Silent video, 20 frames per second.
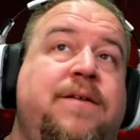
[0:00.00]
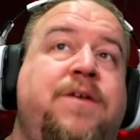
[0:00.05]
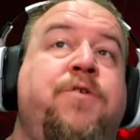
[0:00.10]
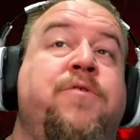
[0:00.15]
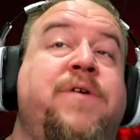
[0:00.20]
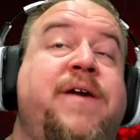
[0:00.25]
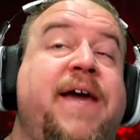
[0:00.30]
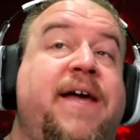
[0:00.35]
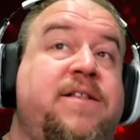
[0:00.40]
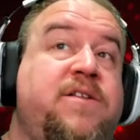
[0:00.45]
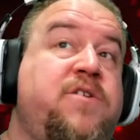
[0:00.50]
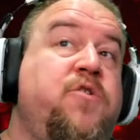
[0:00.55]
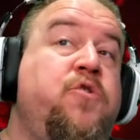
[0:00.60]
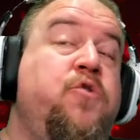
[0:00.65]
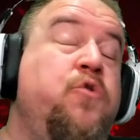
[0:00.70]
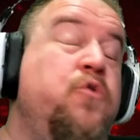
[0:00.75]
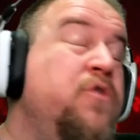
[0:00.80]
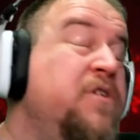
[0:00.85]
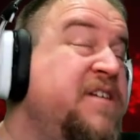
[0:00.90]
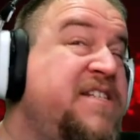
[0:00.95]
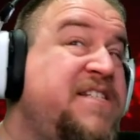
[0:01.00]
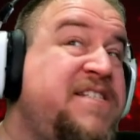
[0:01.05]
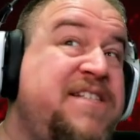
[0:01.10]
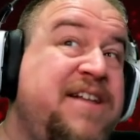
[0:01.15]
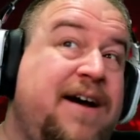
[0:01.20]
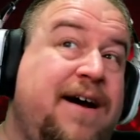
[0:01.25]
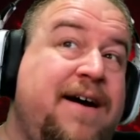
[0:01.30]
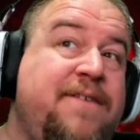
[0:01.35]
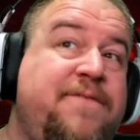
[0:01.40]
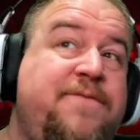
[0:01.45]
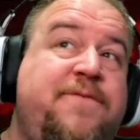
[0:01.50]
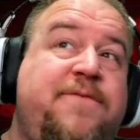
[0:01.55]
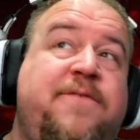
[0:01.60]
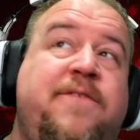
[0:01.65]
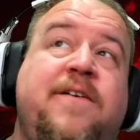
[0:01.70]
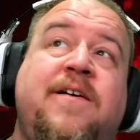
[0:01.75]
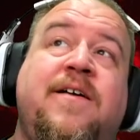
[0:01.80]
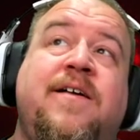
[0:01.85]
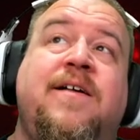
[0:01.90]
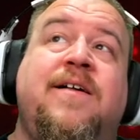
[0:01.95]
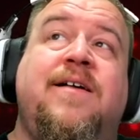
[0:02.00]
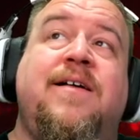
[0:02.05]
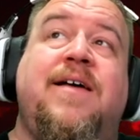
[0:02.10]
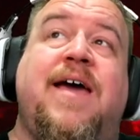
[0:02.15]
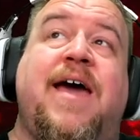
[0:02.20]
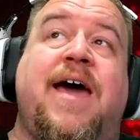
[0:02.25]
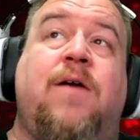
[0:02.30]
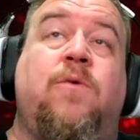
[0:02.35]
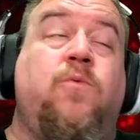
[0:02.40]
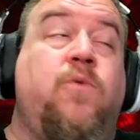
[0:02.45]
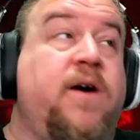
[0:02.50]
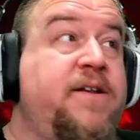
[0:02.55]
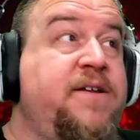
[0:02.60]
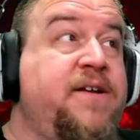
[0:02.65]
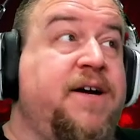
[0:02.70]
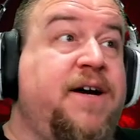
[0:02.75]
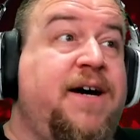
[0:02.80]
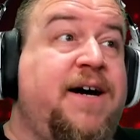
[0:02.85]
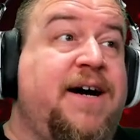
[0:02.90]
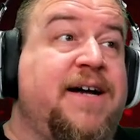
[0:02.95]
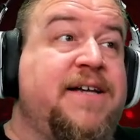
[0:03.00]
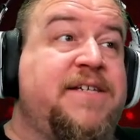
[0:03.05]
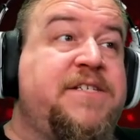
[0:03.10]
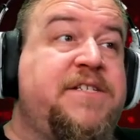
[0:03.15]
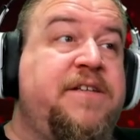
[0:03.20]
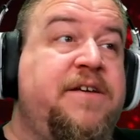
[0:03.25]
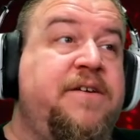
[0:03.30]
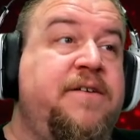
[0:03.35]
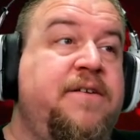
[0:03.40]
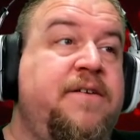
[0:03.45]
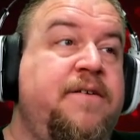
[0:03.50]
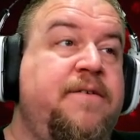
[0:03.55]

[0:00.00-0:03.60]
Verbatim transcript: You get cool stuff at what cost?